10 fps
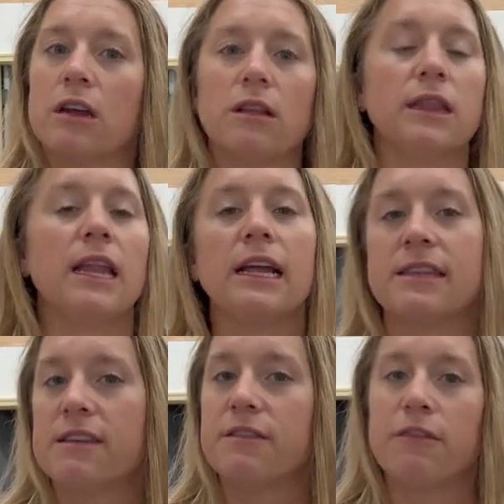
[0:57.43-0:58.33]

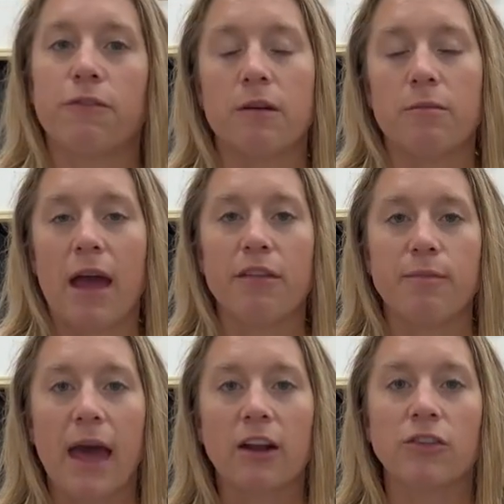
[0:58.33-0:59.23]
lots of different
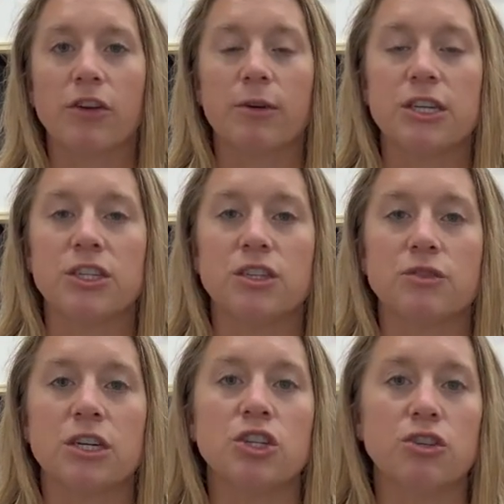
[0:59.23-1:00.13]
mathematical equations you
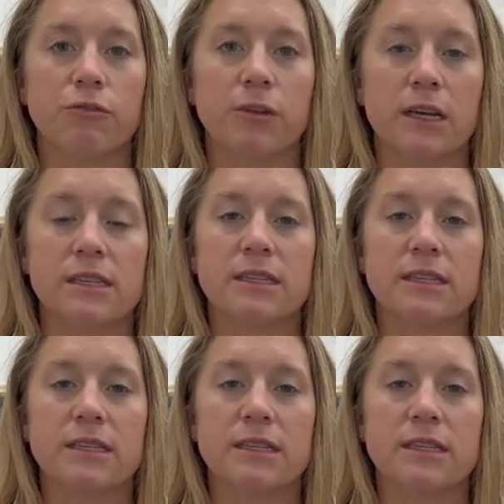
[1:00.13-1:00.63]
can do for this,